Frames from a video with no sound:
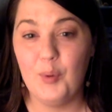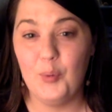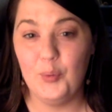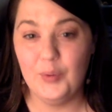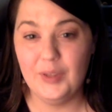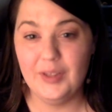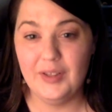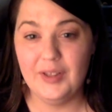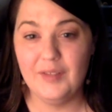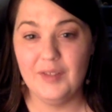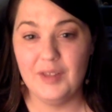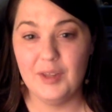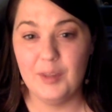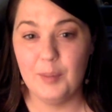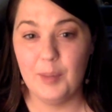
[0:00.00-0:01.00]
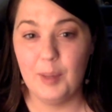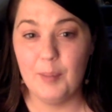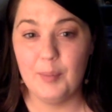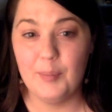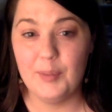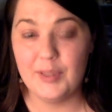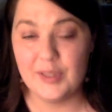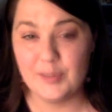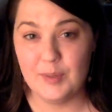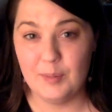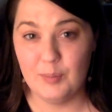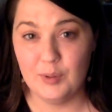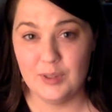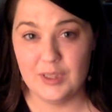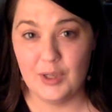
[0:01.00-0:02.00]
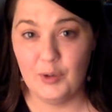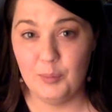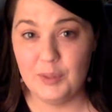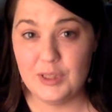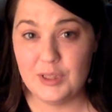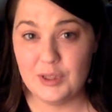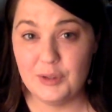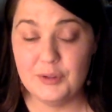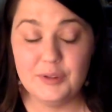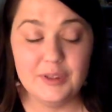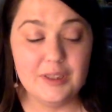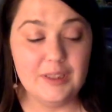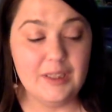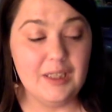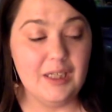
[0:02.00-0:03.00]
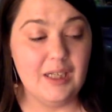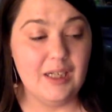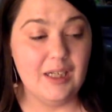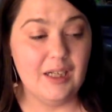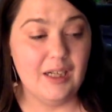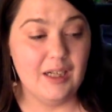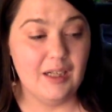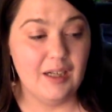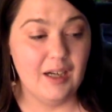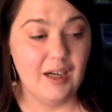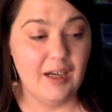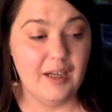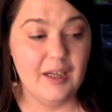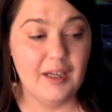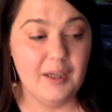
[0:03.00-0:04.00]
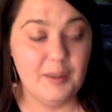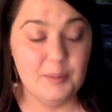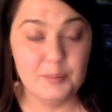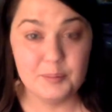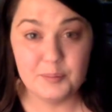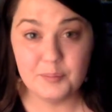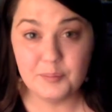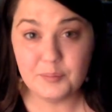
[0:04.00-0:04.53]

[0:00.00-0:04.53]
only leaving them up because people tell me to. I